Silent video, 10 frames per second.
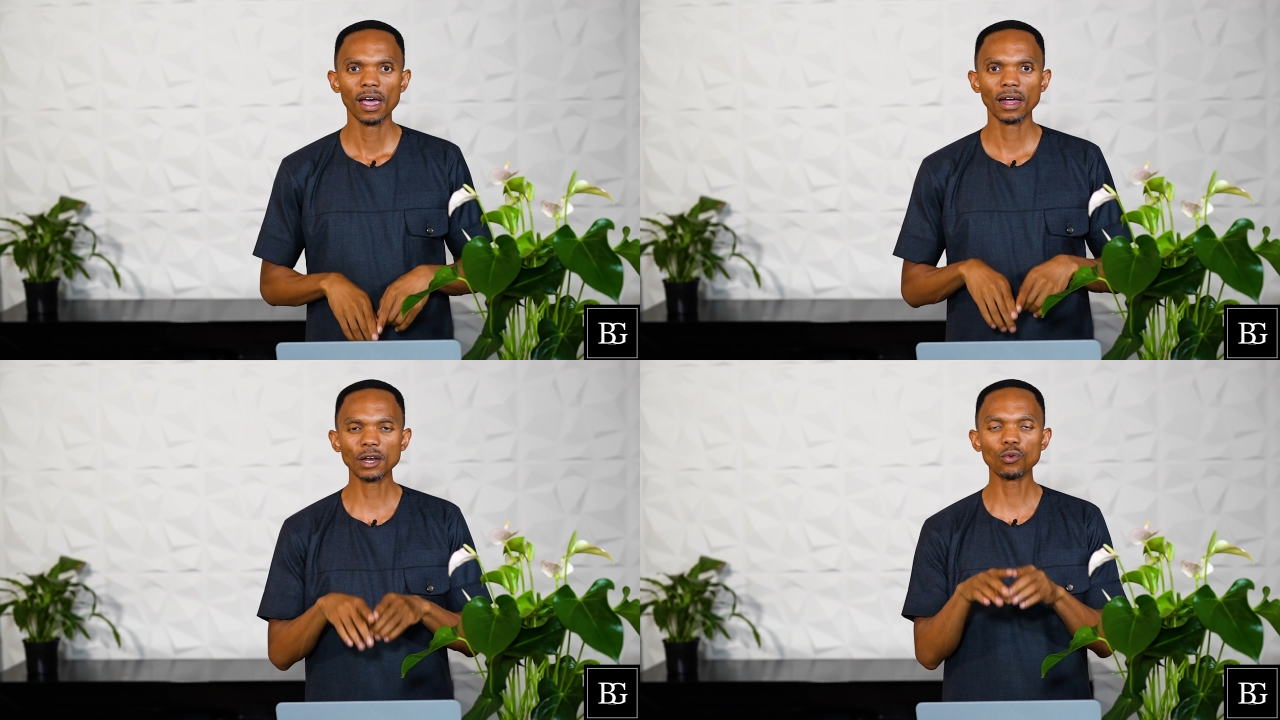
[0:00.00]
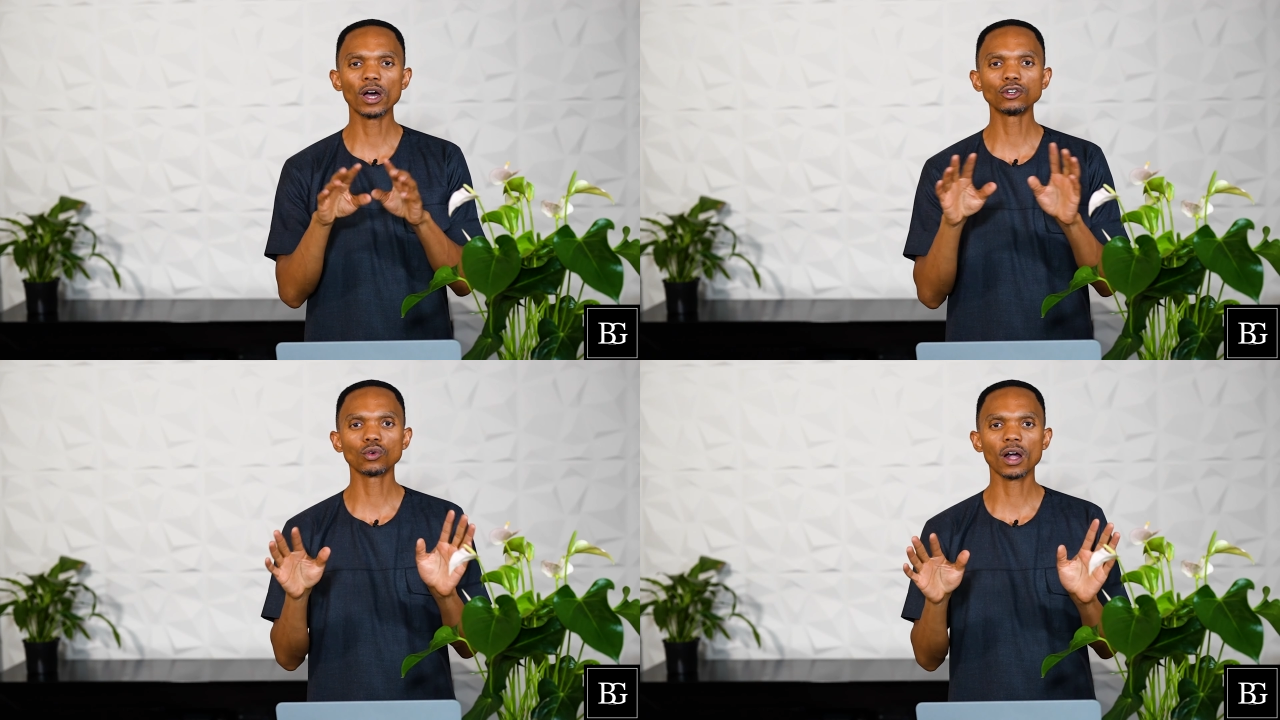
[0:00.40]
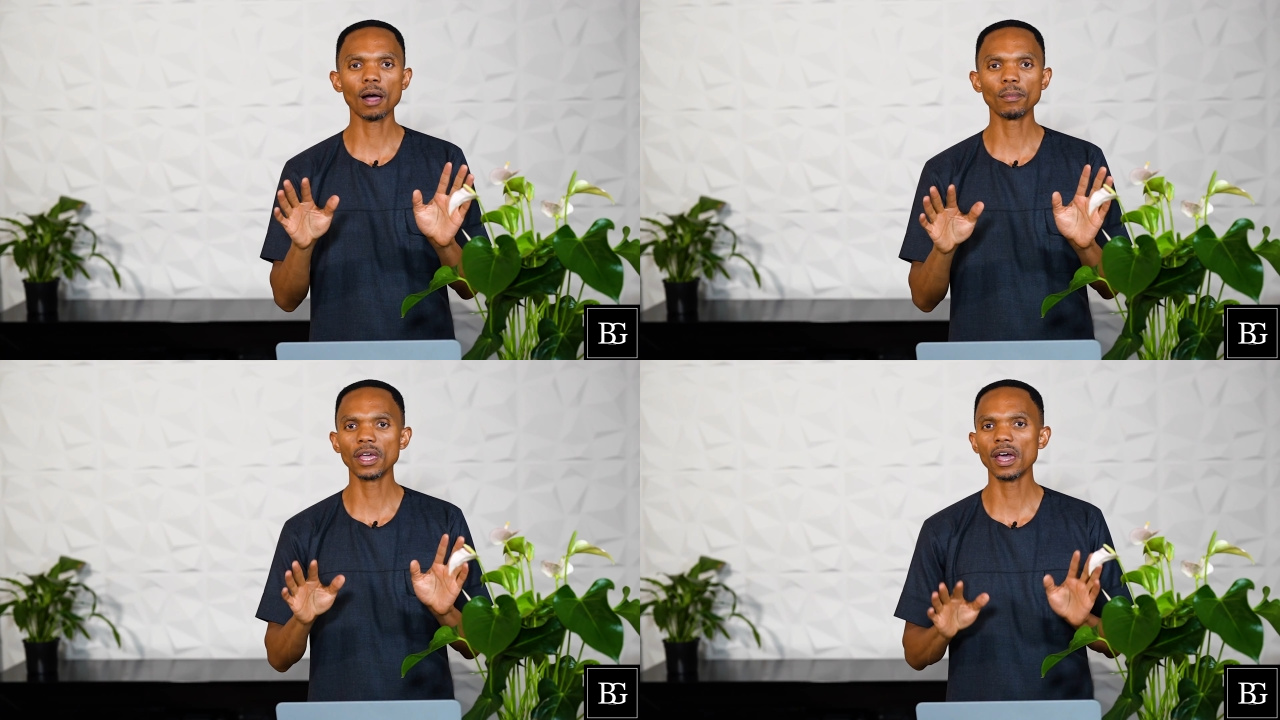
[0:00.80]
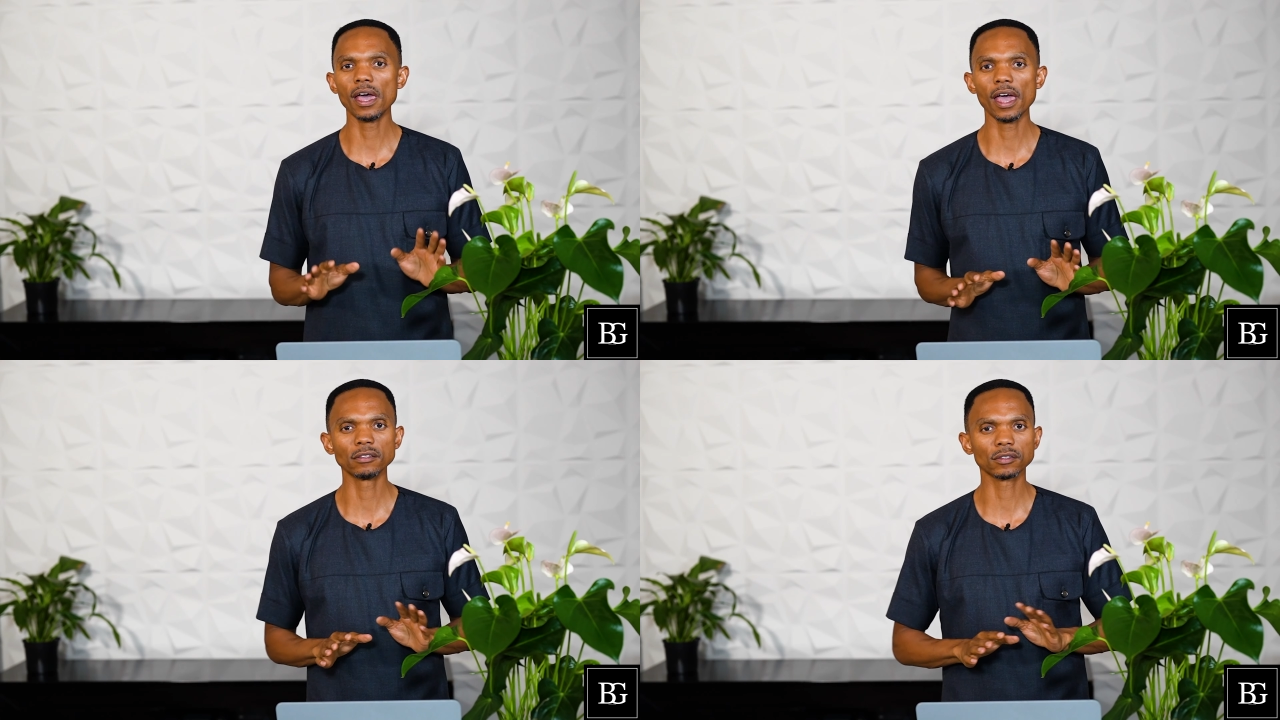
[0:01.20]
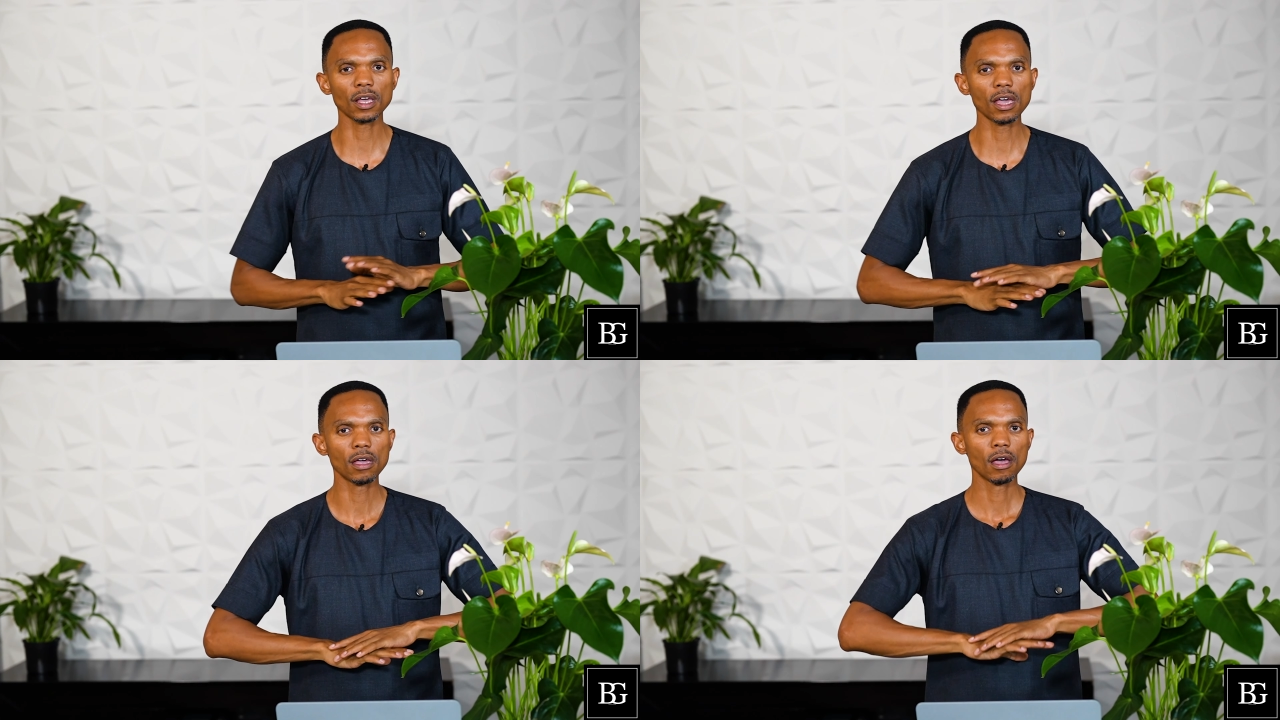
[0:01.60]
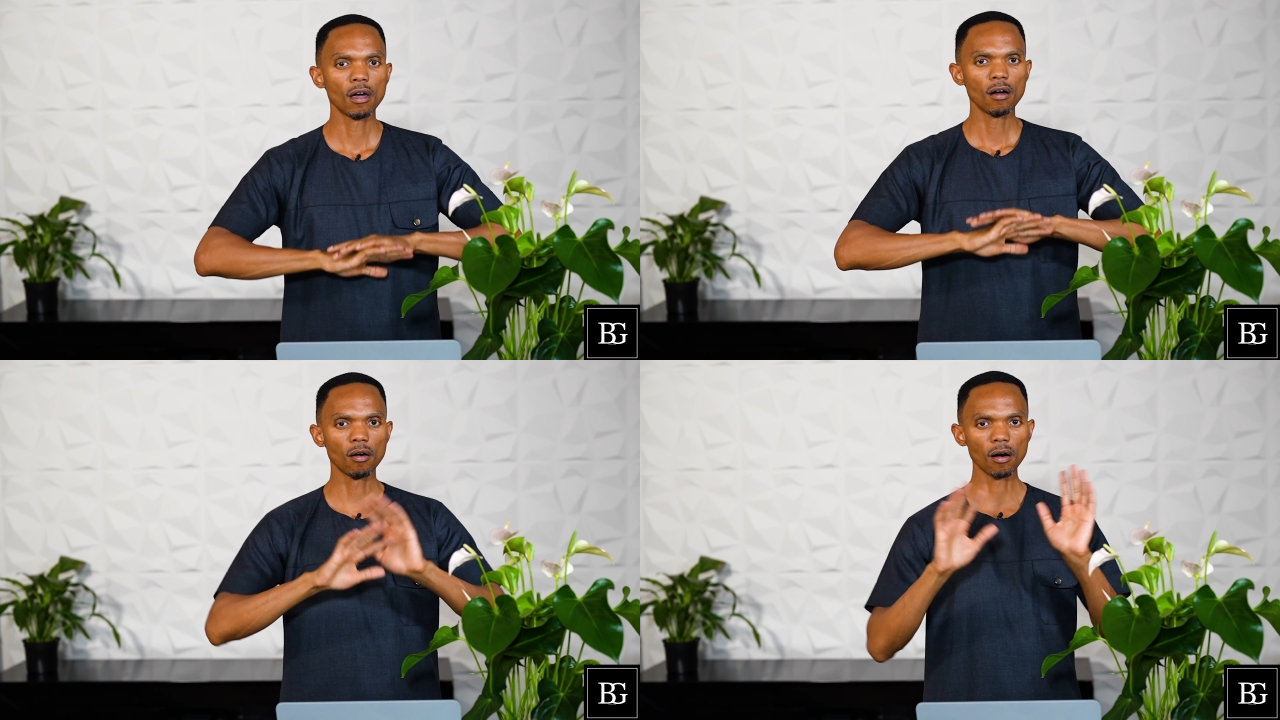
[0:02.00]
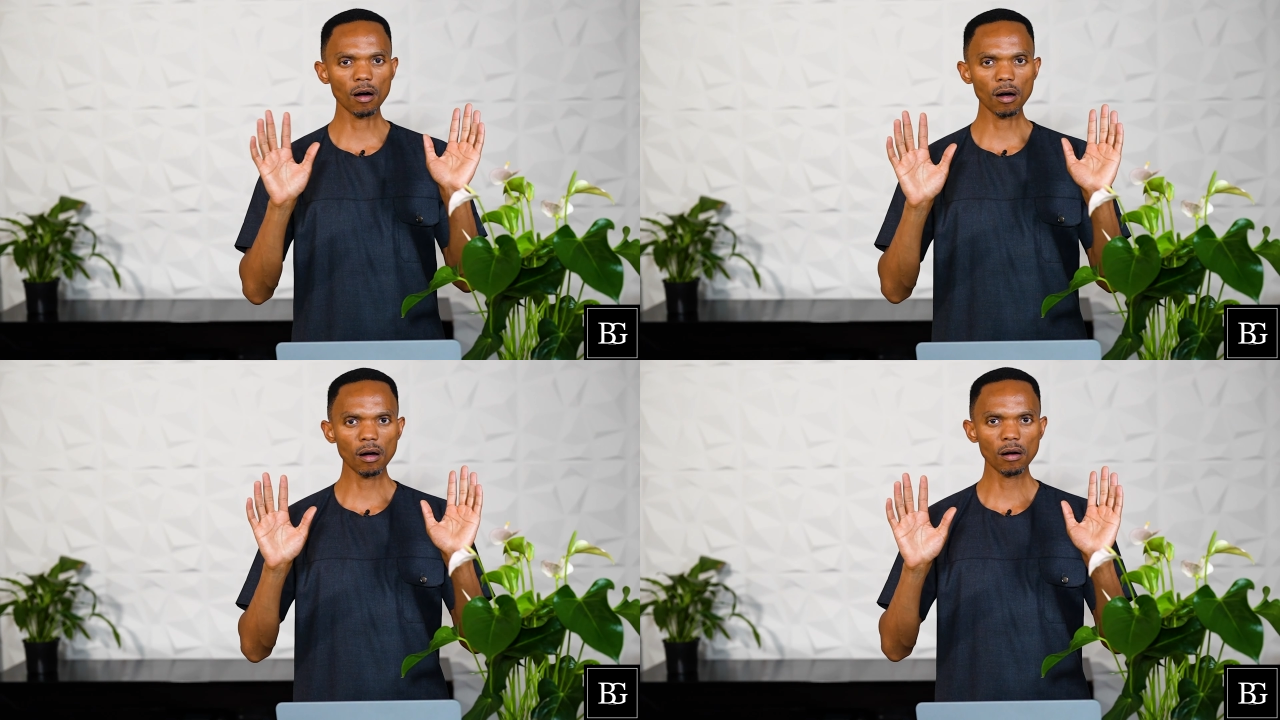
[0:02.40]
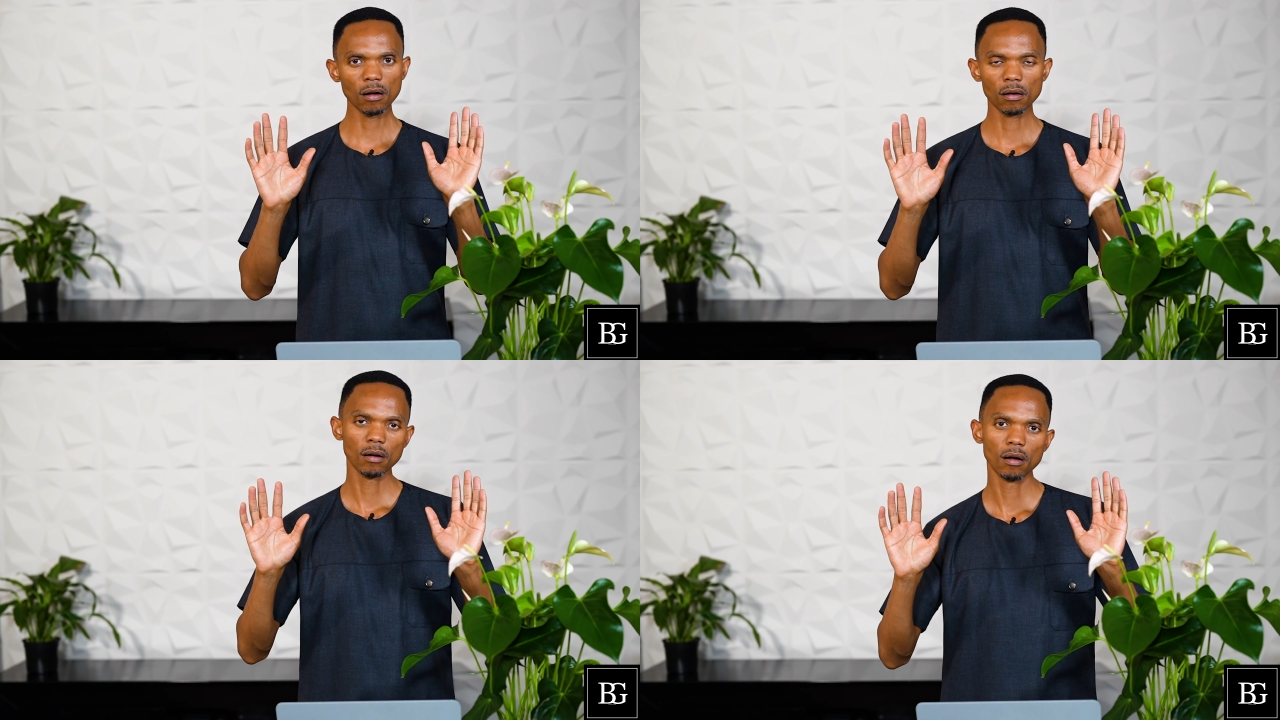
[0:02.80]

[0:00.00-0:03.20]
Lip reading: then want to come here and say, oh,